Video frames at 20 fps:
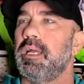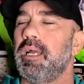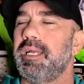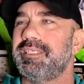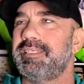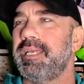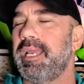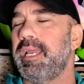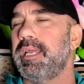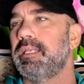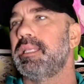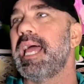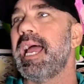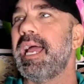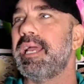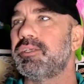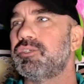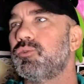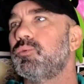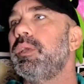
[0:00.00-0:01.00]
Achane
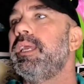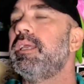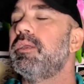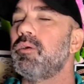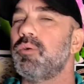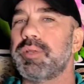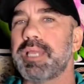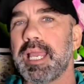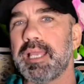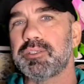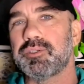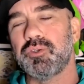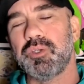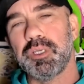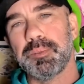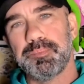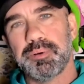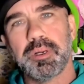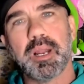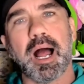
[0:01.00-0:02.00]
last week, okay, so
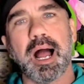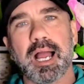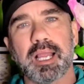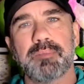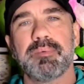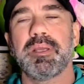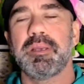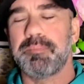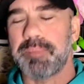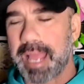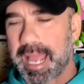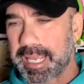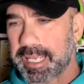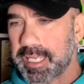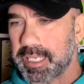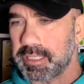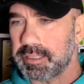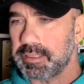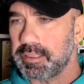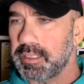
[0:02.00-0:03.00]
you put Ahmed back
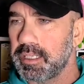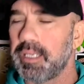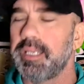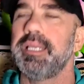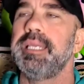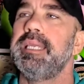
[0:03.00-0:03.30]
in.